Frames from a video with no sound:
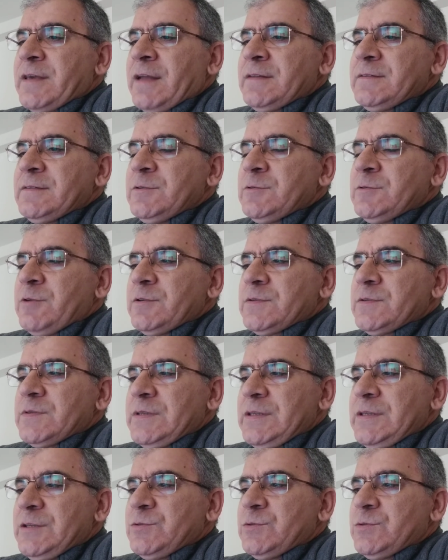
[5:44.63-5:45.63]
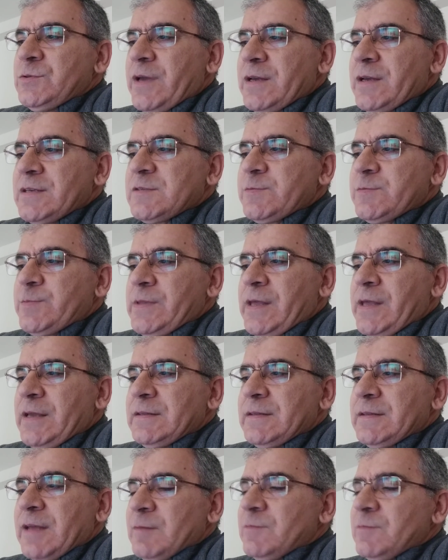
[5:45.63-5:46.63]
and you don't need to
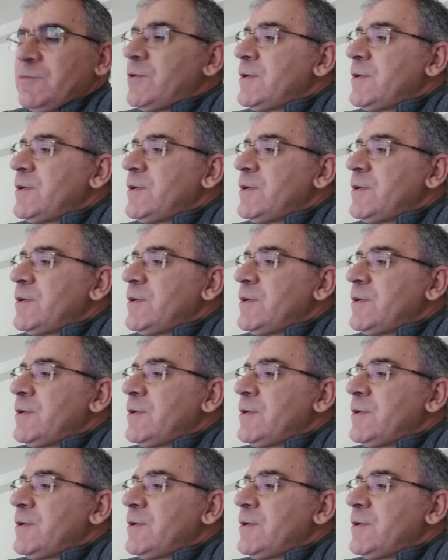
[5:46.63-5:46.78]
explain them.